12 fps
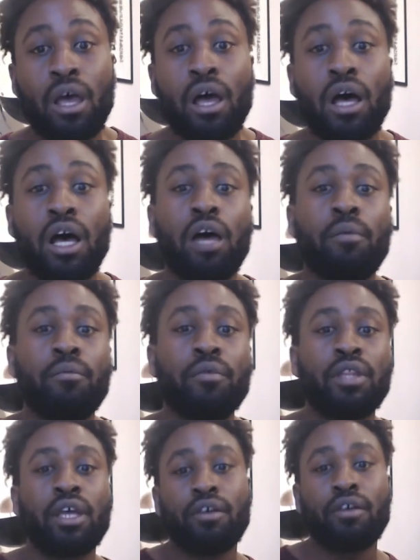
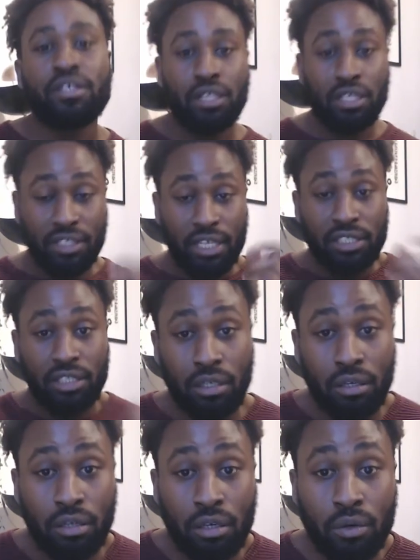There's a
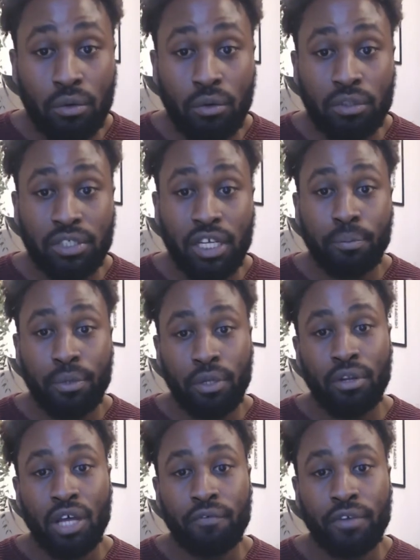setting called a
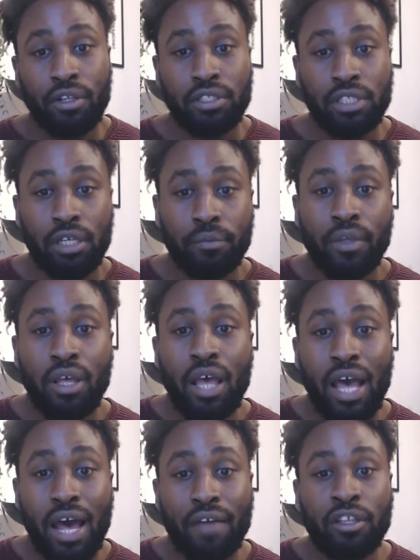blue light filter,
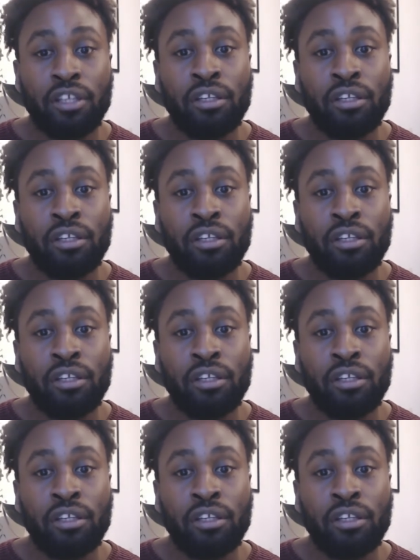and